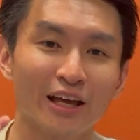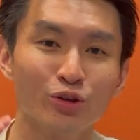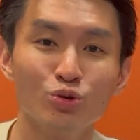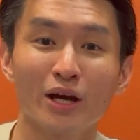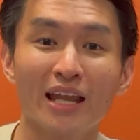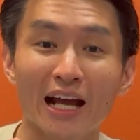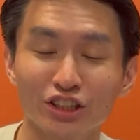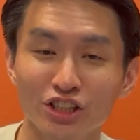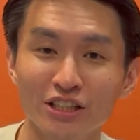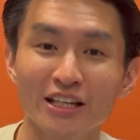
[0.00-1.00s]
that you can
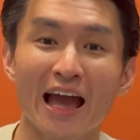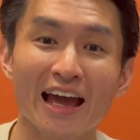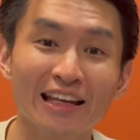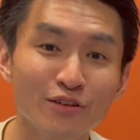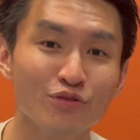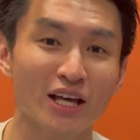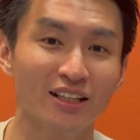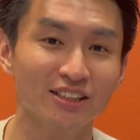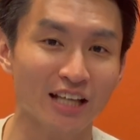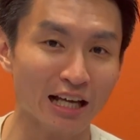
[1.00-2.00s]
actually alleviate
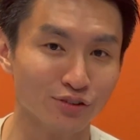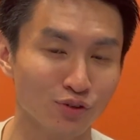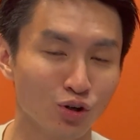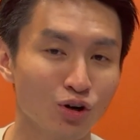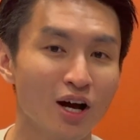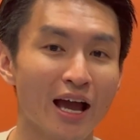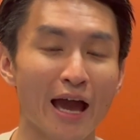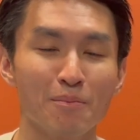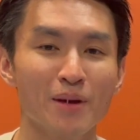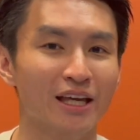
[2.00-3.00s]
this cash flow
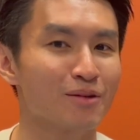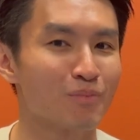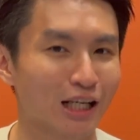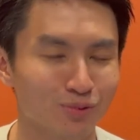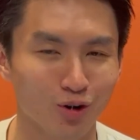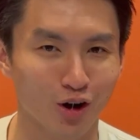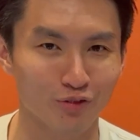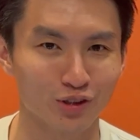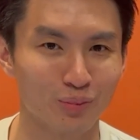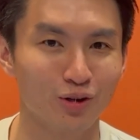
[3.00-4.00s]
and make it much more
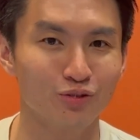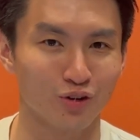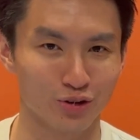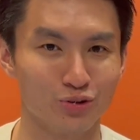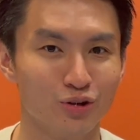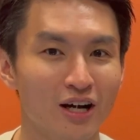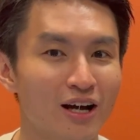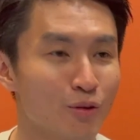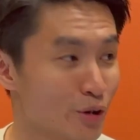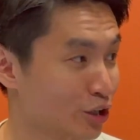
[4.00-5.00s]
comfortable for you.
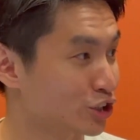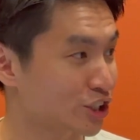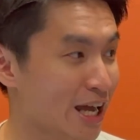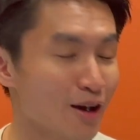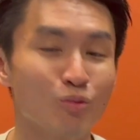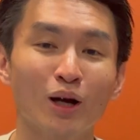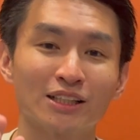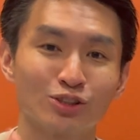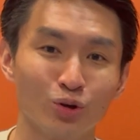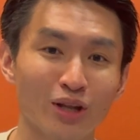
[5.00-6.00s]
We're going to share what
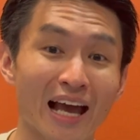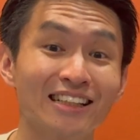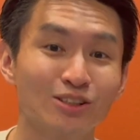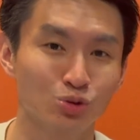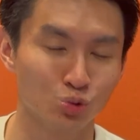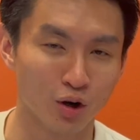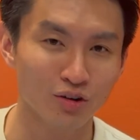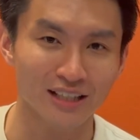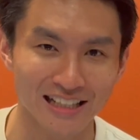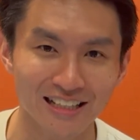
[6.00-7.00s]
is known as
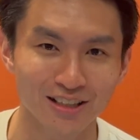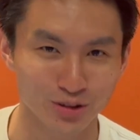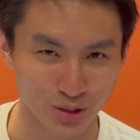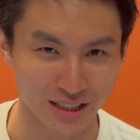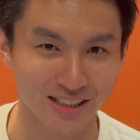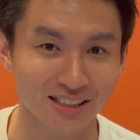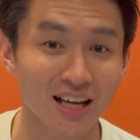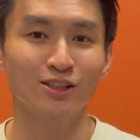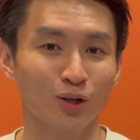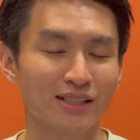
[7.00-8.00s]
dual key units.
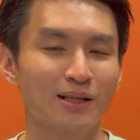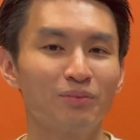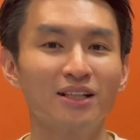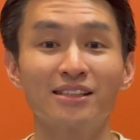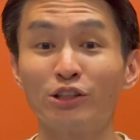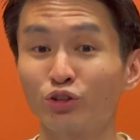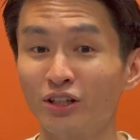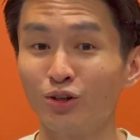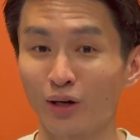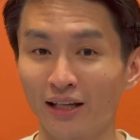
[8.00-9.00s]
Let's look at something
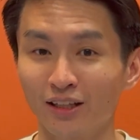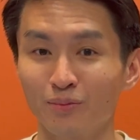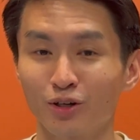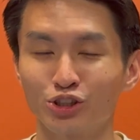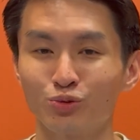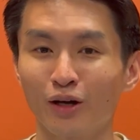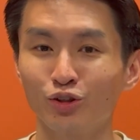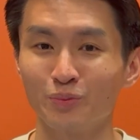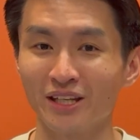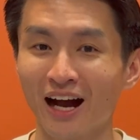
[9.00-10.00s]
centrally located because you want
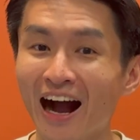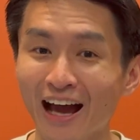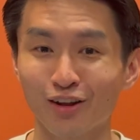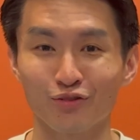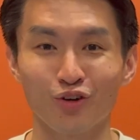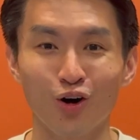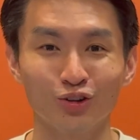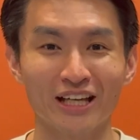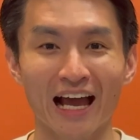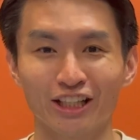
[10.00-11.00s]
to be in the heart of
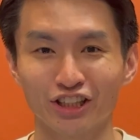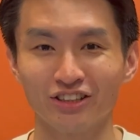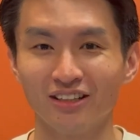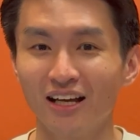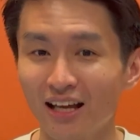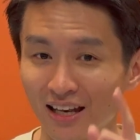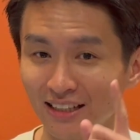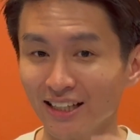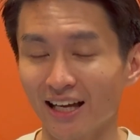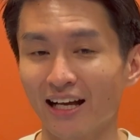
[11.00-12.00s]
all the action.
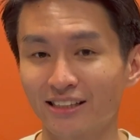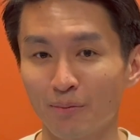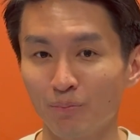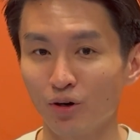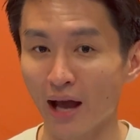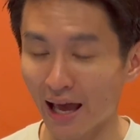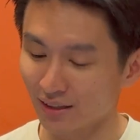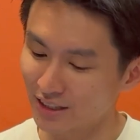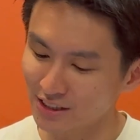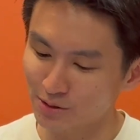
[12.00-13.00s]
Let's take an example
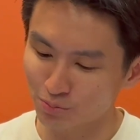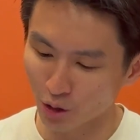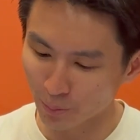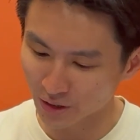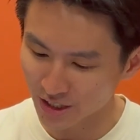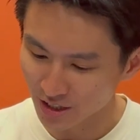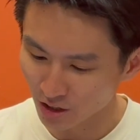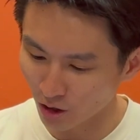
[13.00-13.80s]
at this property